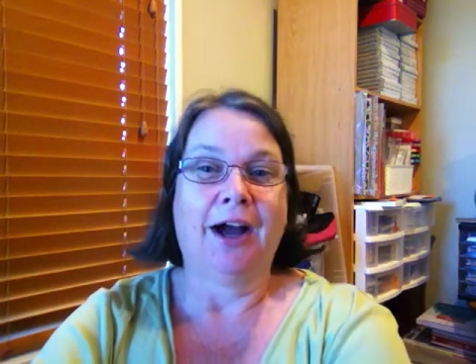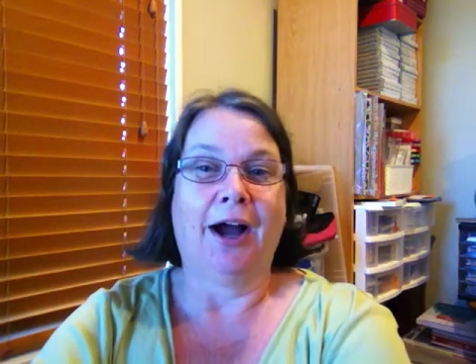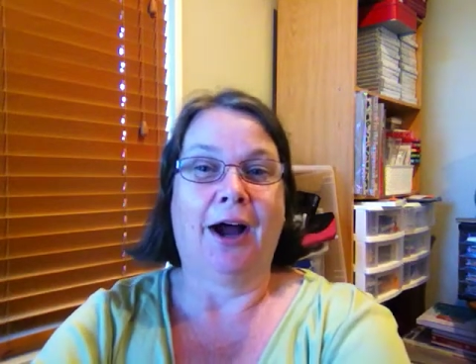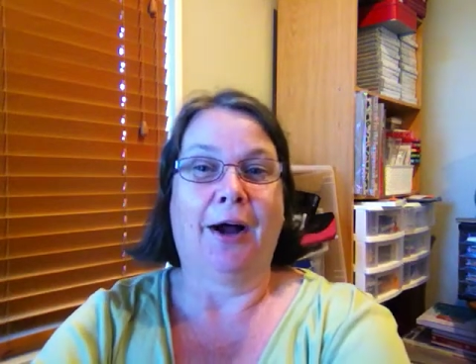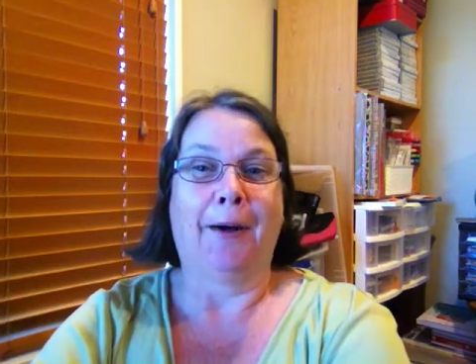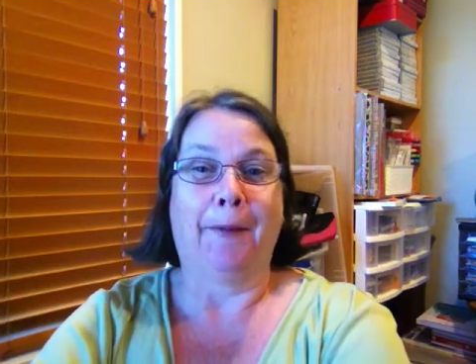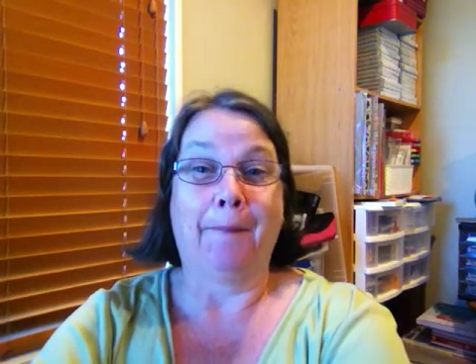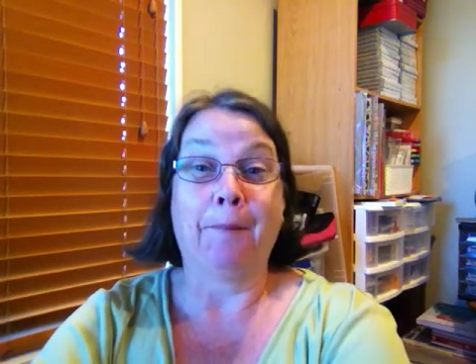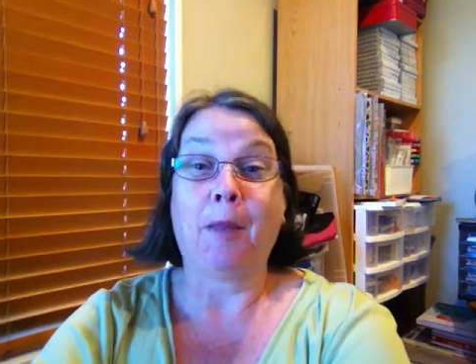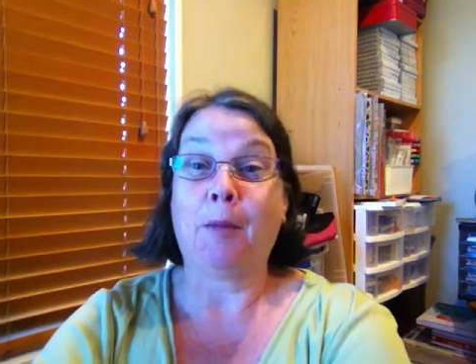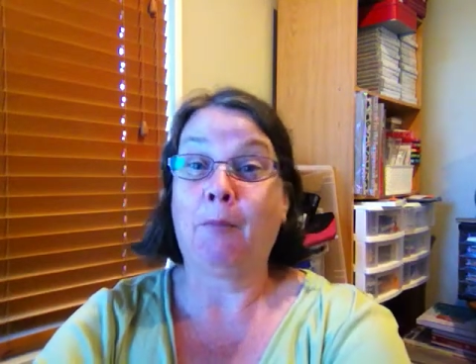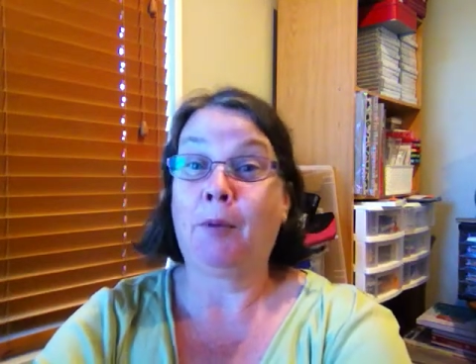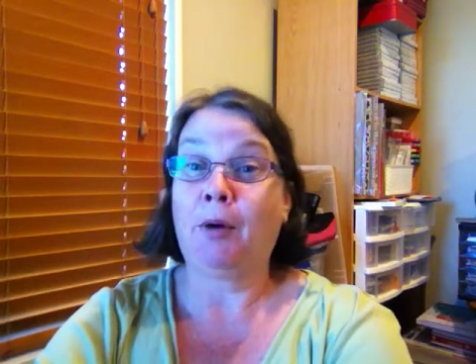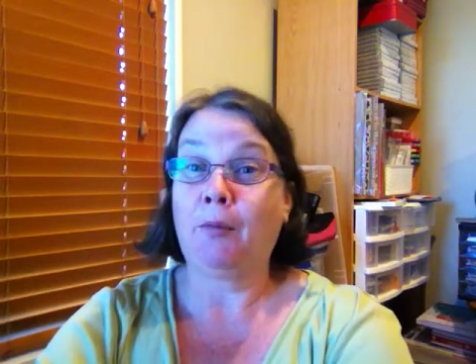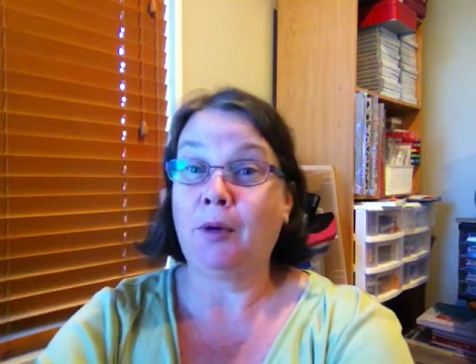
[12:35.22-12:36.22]

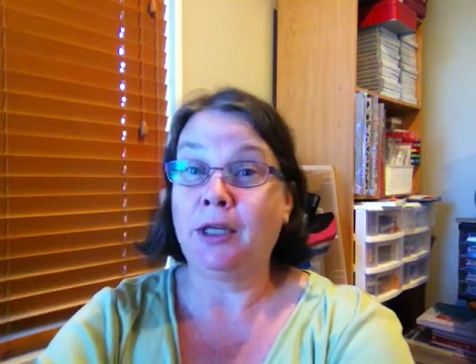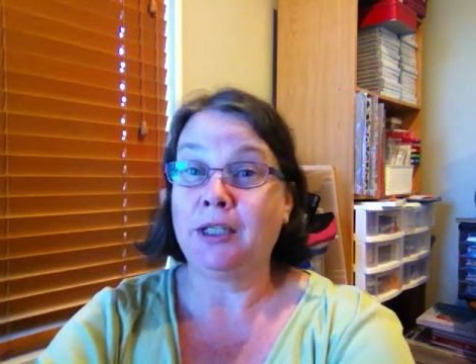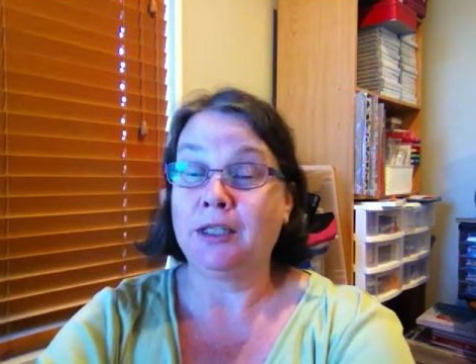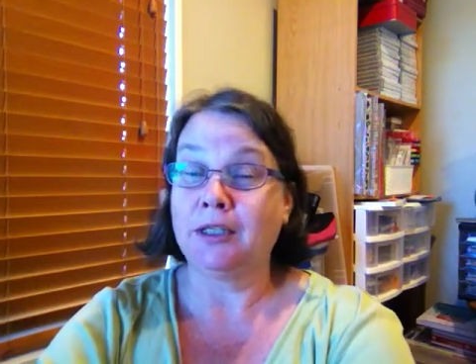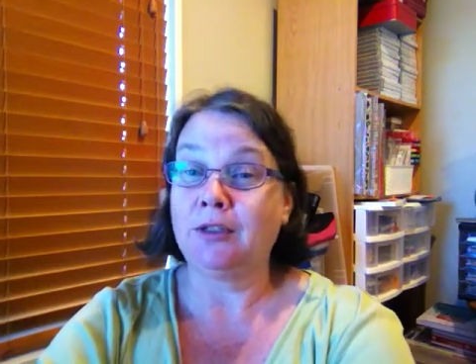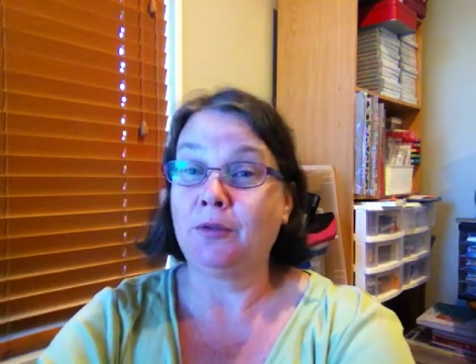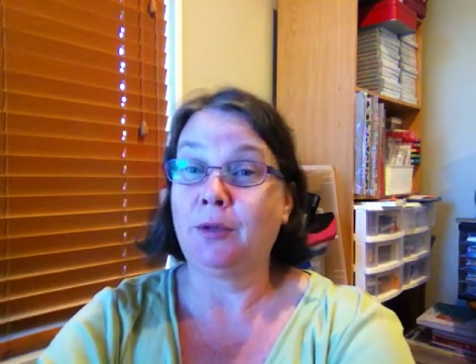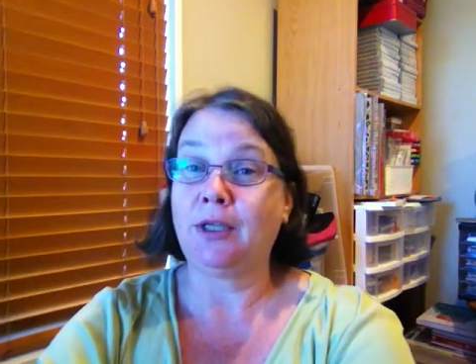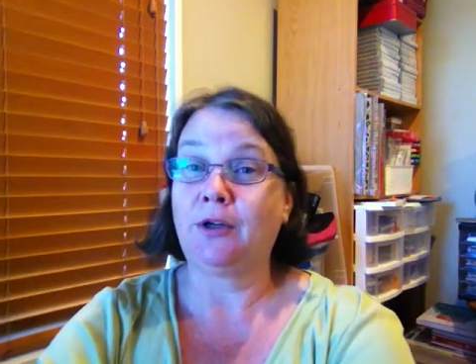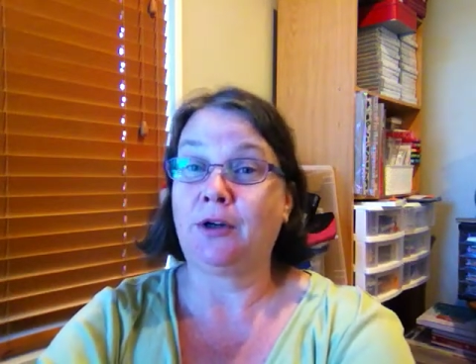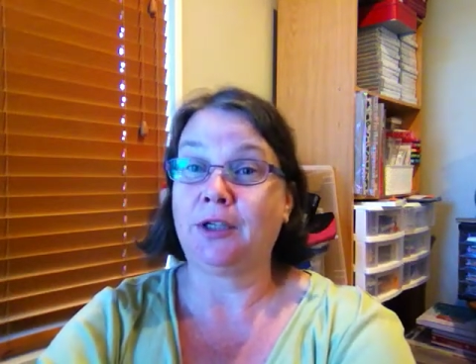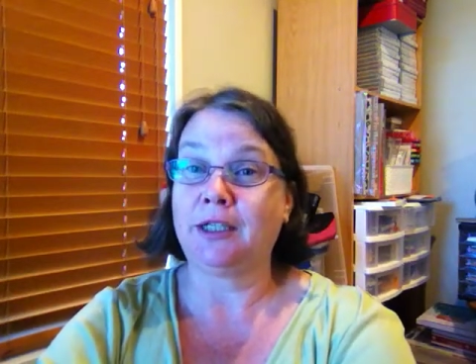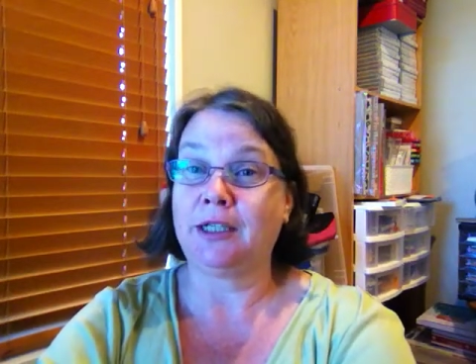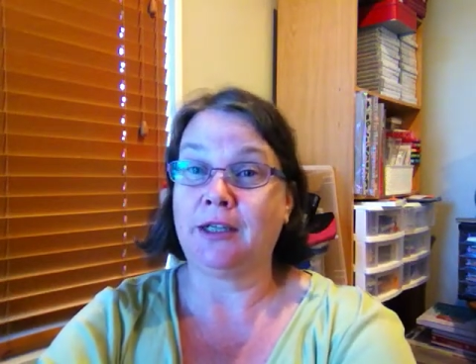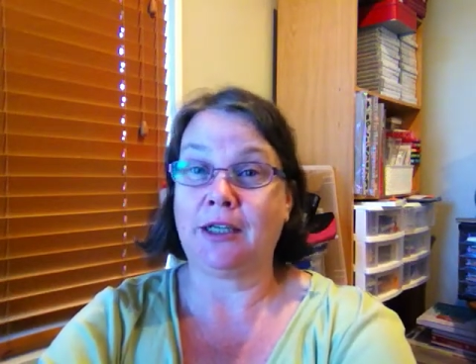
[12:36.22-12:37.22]
But we did. We
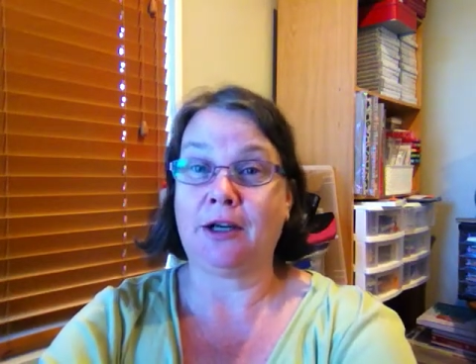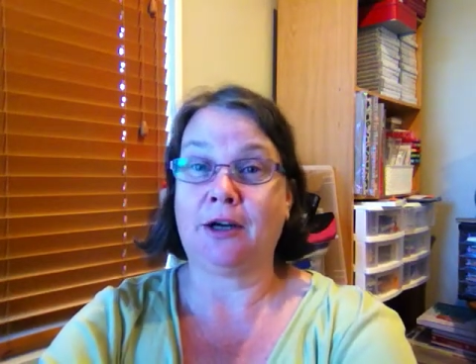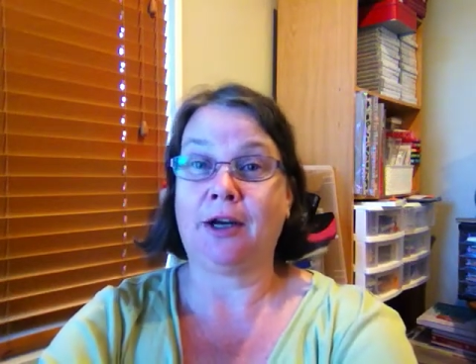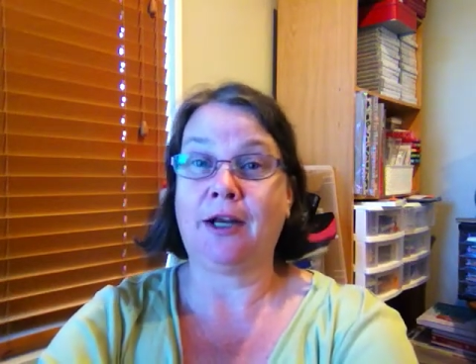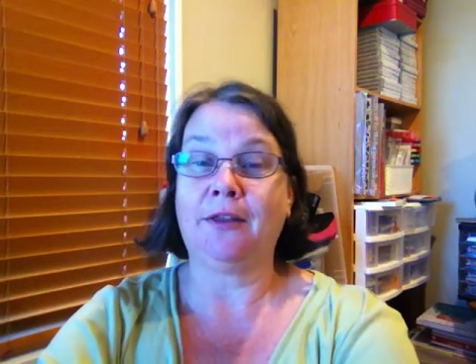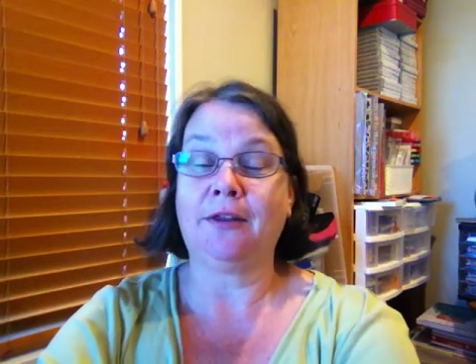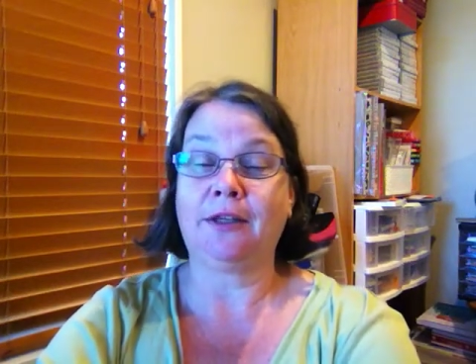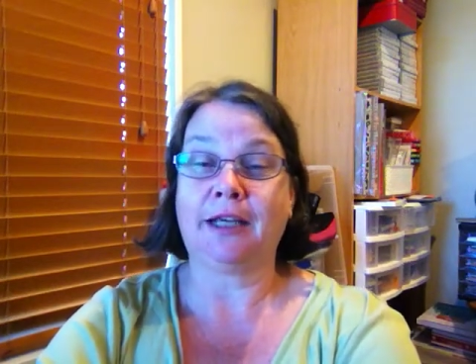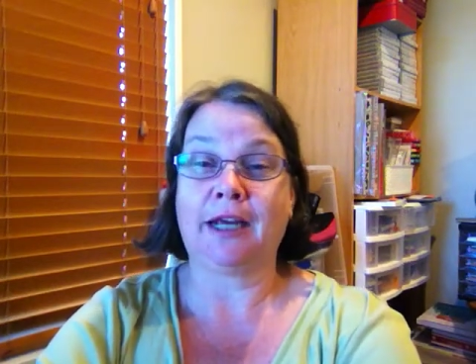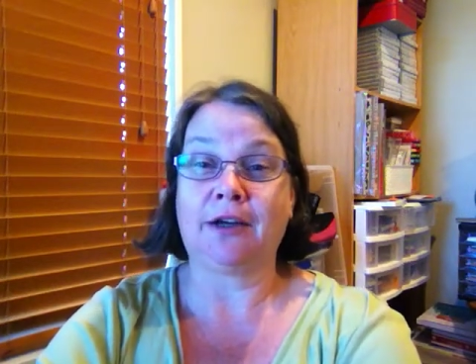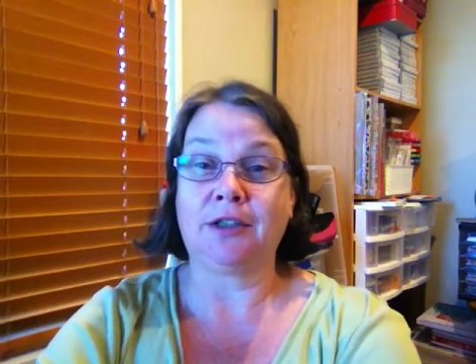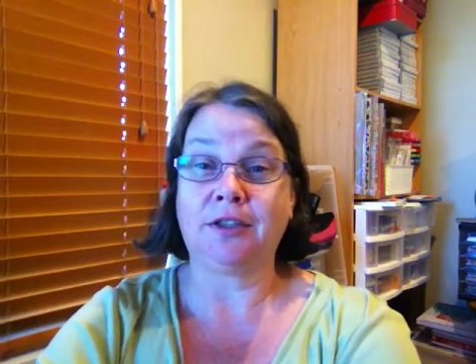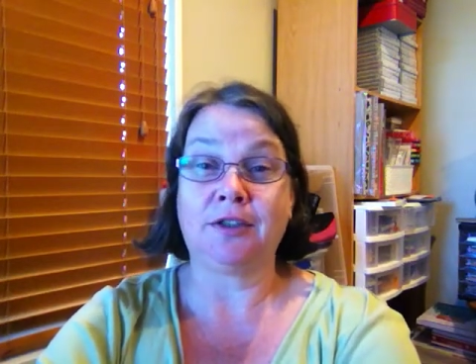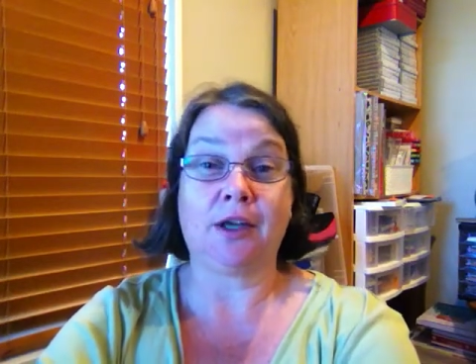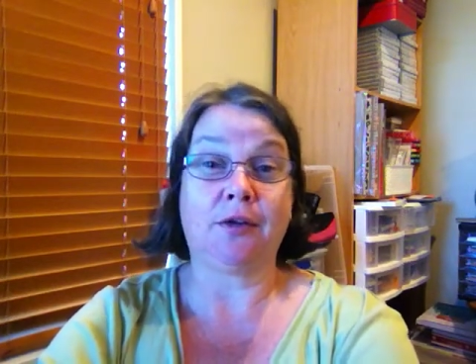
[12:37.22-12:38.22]
got it. The guy at the
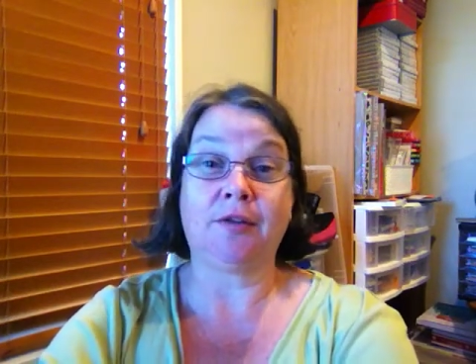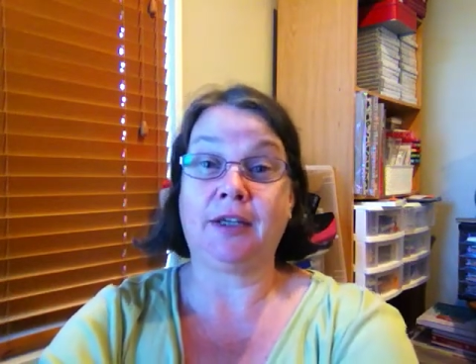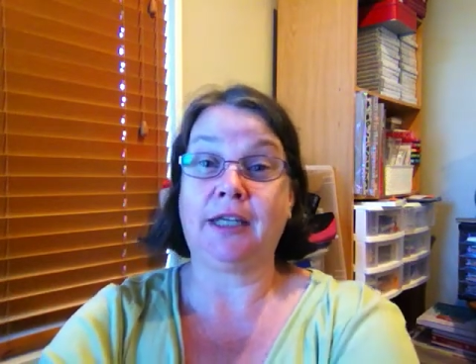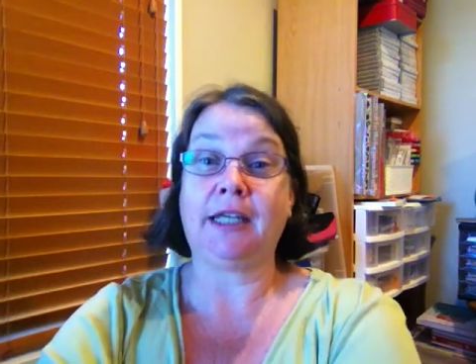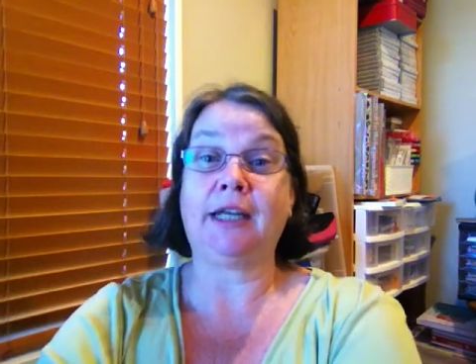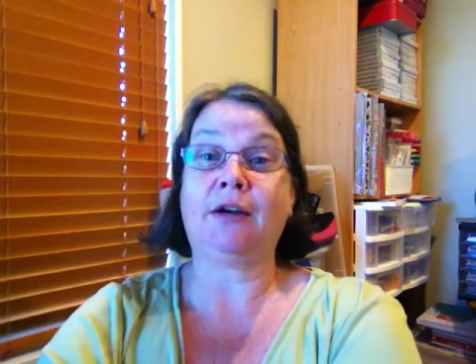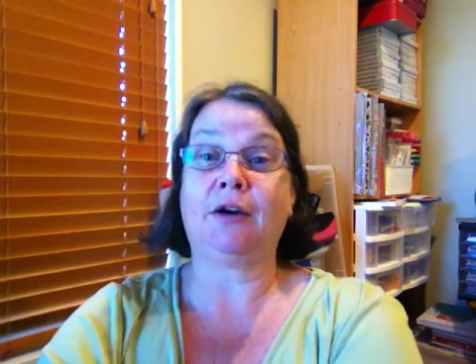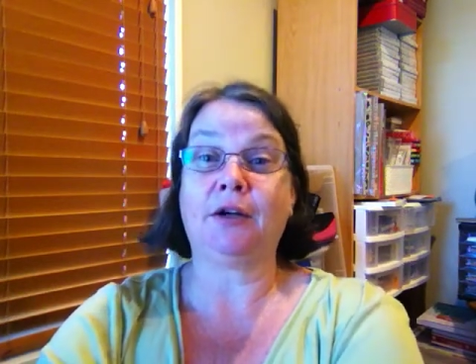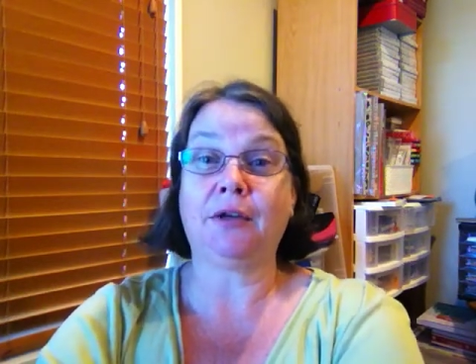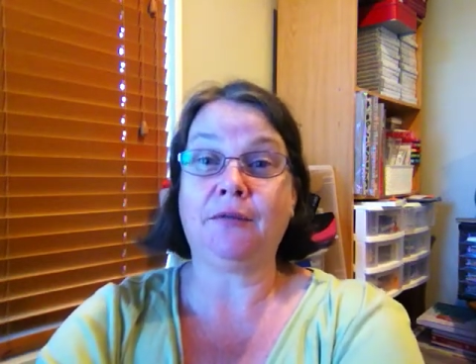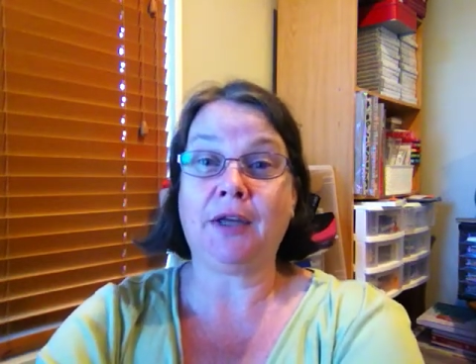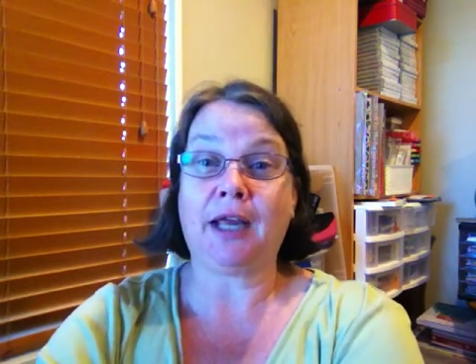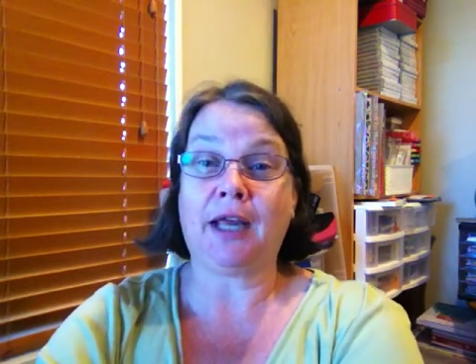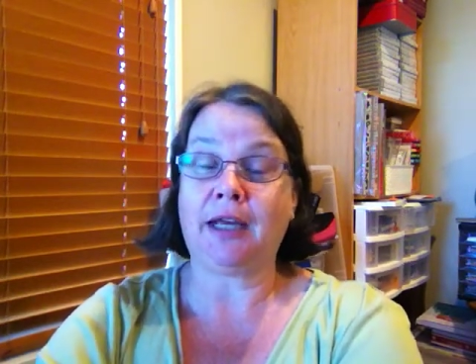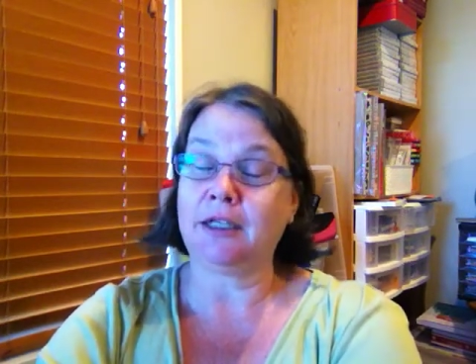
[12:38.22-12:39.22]
garage sale said, here, I'll give
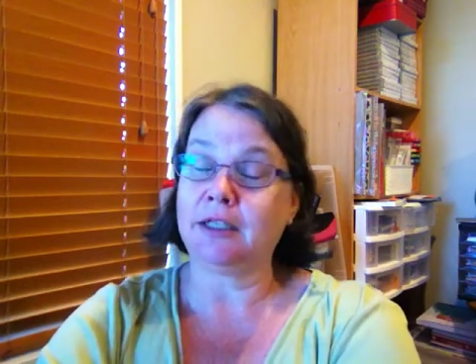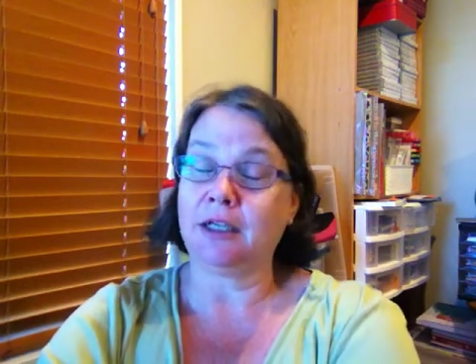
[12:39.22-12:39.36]
you a hand.